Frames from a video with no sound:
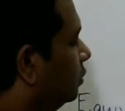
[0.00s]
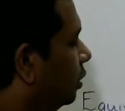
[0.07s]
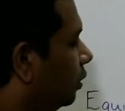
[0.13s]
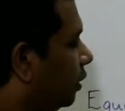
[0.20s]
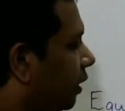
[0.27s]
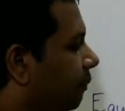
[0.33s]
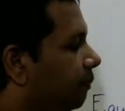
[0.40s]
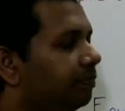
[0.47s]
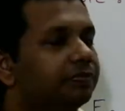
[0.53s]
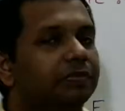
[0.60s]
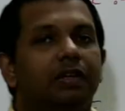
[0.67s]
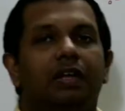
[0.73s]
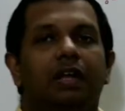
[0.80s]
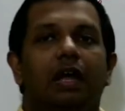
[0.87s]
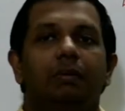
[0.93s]
Okay,
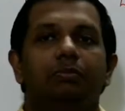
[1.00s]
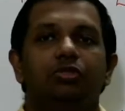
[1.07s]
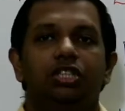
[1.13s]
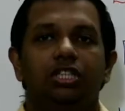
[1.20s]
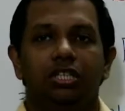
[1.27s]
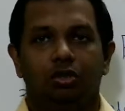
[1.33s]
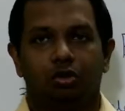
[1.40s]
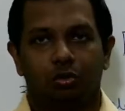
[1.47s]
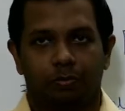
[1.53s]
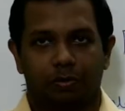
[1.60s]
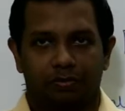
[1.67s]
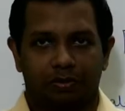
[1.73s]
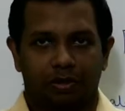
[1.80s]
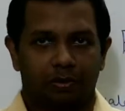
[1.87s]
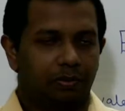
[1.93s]
Mg2
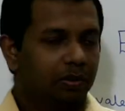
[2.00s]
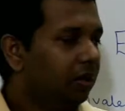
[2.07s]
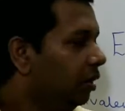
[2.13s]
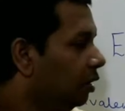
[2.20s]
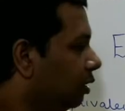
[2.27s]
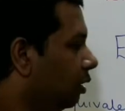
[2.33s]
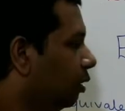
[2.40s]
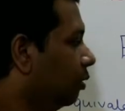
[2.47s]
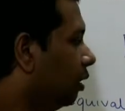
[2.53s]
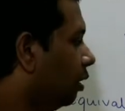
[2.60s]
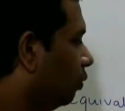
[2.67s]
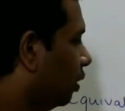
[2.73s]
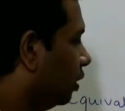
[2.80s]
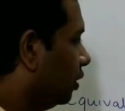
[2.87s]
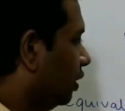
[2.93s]
plus ion. Now how,
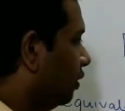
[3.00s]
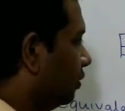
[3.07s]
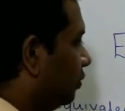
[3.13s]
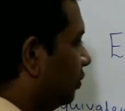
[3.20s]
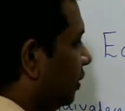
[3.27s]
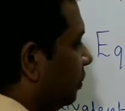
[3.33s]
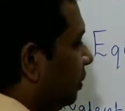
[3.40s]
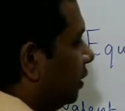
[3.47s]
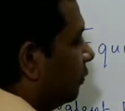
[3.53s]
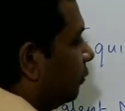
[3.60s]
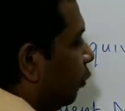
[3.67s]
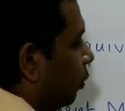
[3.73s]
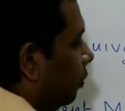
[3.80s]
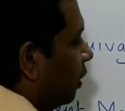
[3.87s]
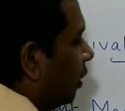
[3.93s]
what is will be the
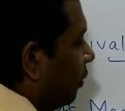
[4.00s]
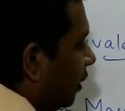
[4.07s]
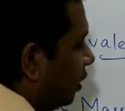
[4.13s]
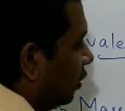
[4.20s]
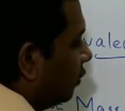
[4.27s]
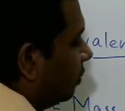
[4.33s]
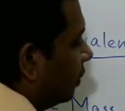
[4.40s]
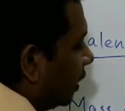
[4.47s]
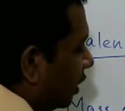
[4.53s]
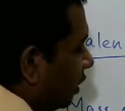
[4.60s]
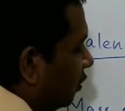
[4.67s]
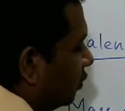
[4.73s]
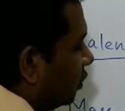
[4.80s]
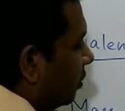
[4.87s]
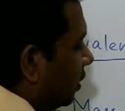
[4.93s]
formula weight of
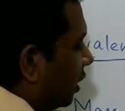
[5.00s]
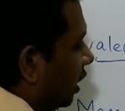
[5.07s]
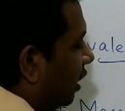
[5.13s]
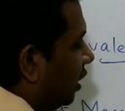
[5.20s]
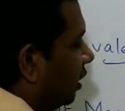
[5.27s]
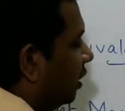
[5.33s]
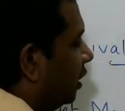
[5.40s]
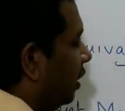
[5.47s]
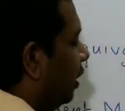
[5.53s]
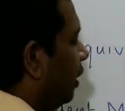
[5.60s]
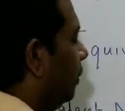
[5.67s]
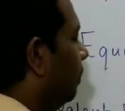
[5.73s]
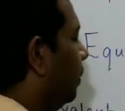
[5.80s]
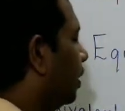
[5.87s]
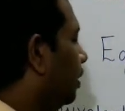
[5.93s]
magnesium again?
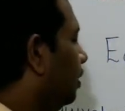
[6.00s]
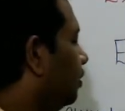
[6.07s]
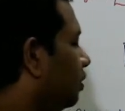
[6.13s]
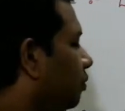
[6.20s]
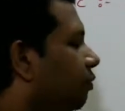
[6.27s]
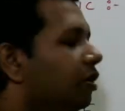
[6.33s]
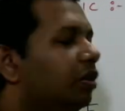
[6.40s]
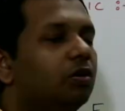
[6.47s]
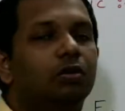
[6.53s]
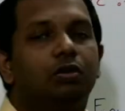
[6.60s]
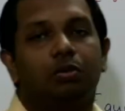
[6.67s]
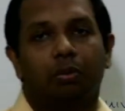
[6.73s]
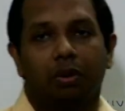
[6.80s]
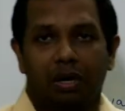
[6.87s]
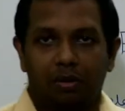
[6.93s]
Magnesium we know
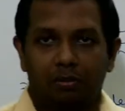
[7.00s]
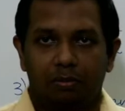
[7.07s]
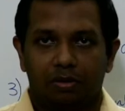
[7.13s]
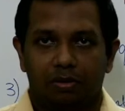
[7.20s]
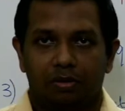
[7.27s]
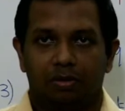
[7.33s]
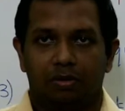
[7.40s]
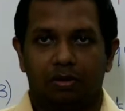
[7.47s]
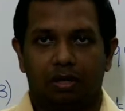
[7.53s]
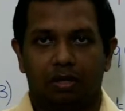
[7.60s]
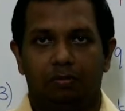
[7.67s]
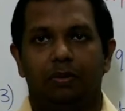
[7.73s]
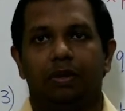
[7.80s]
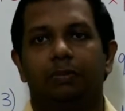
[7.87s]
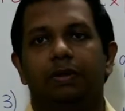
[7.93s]
12.
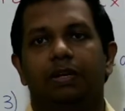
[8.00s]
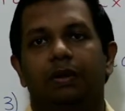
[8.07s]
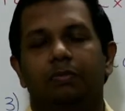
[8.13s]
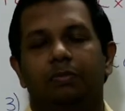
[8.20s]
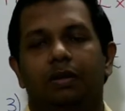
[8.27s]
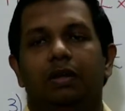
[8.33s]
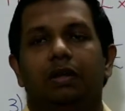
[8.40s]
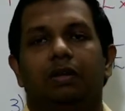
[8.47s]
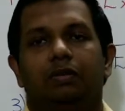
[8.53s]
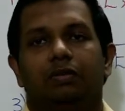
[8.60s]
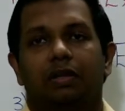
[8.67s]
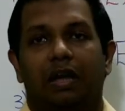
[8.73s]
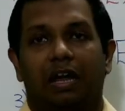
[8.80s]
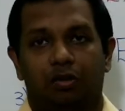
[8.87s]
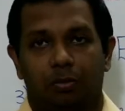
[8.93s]
It will become
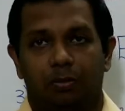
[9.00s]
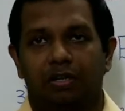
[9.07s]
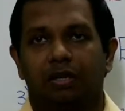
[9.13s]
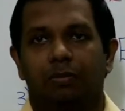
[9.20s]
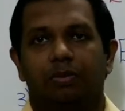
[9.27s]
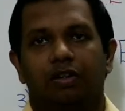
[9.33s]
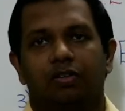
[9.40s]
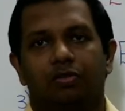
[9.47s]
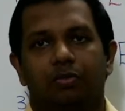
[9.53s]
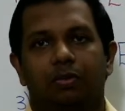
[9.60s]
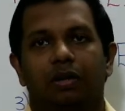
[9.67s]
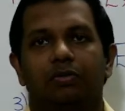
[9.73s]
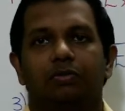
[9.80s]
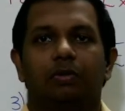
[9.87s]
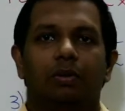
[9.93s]
atomic number is
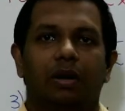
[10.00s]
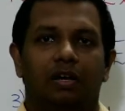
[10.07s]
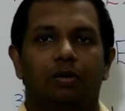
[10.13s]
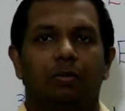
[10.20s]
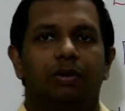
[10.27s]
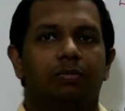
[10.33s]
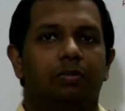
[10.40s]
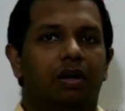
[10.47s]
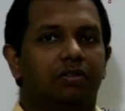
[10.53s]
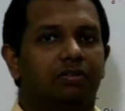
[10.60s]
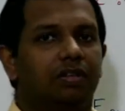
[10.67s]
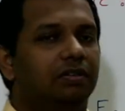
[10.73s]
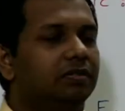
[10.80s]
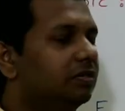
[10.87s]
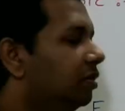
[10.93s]
12. So atomic mass
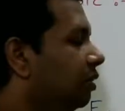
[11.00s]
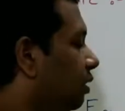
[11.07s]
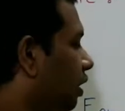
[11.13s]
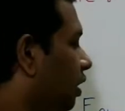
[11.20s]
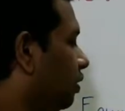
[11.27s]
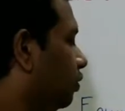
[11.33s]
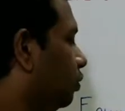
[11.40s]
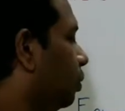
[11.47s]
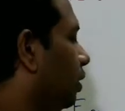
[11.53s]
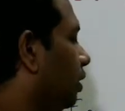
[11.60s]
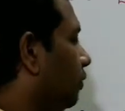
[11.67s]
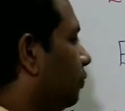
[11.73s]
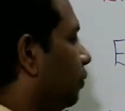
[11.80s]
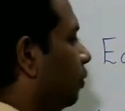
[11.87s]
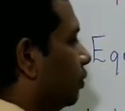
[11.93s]
is
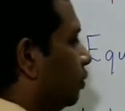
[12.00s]
24.